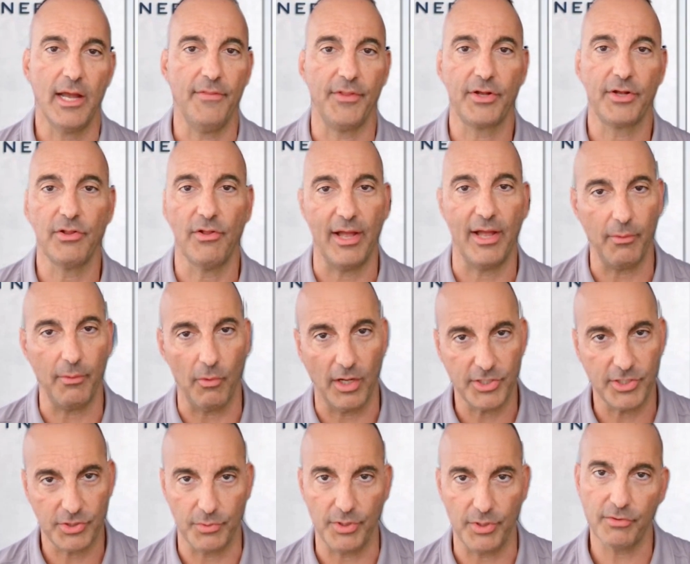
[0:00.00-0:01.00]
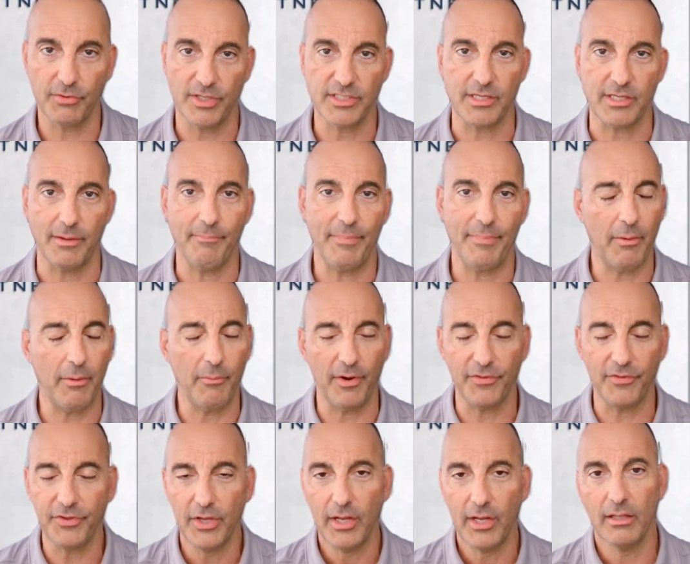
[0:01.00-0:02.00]
and the client wants to increase the
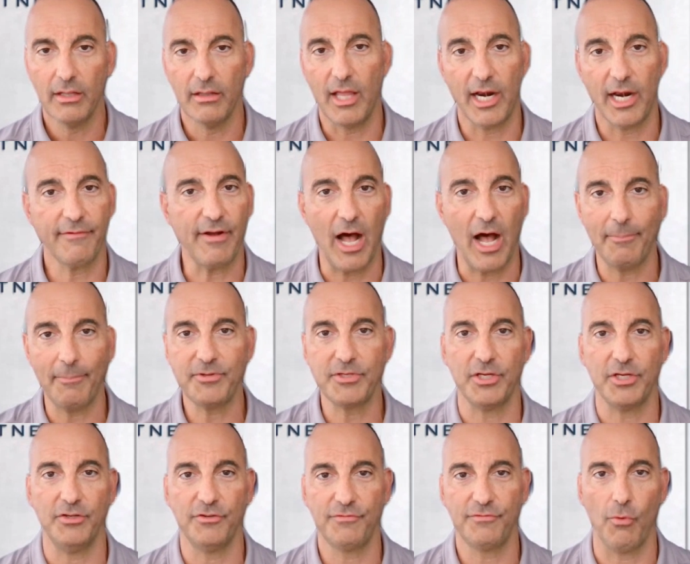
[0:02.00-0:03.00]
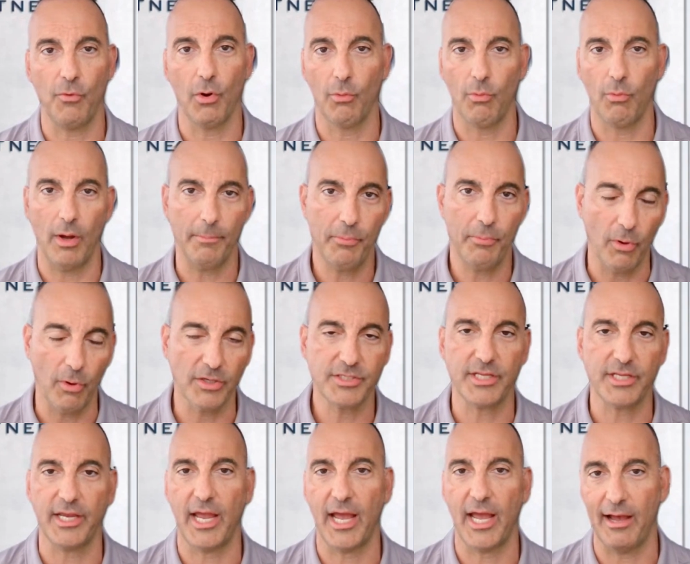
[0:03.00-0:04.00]
bandwidth, a lot of options for what ports
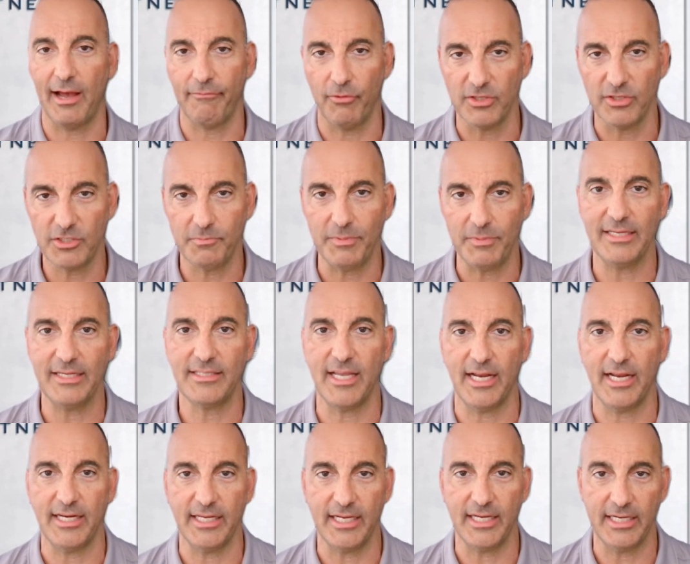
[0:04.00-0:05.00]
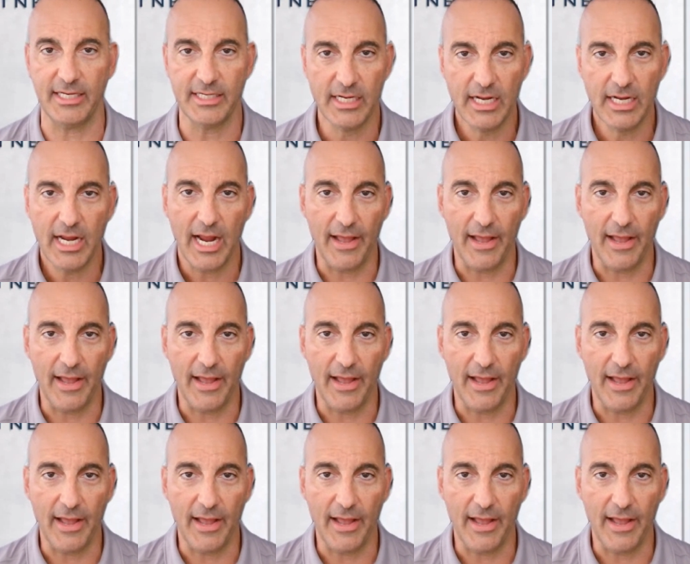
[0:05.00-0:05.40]
they have, what speeds they need,